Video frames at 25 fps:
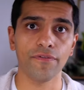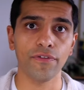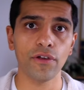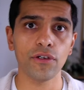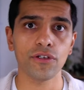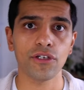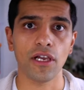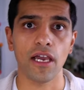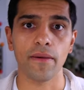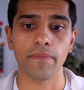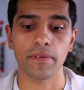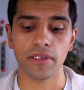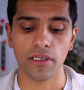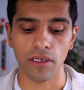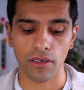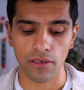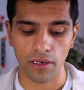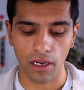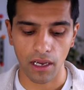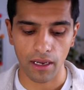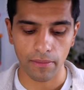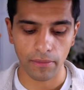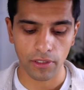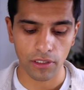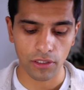a future episode,
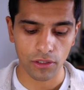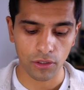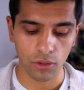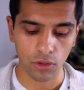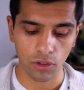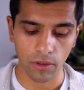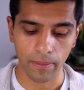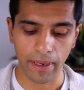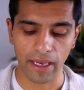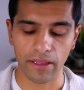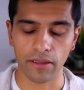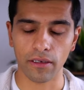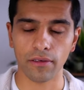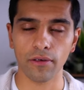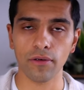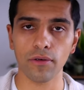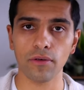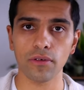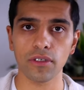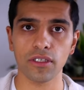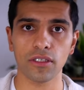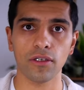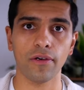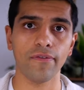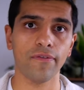I'm going to talk about the
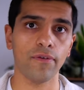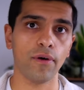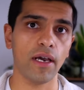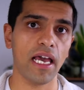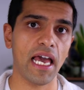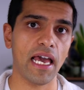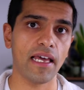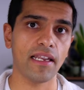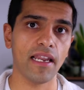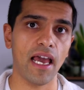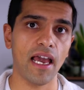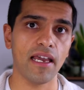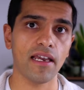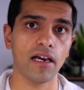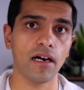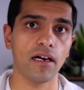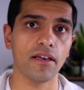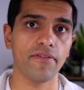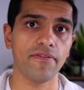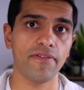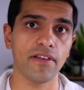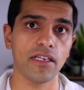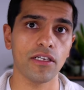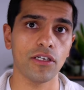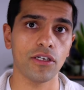core software and AI
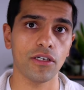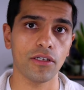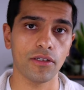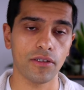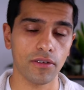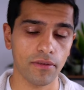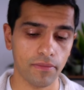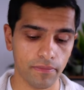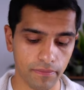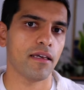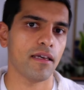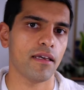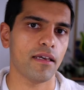features.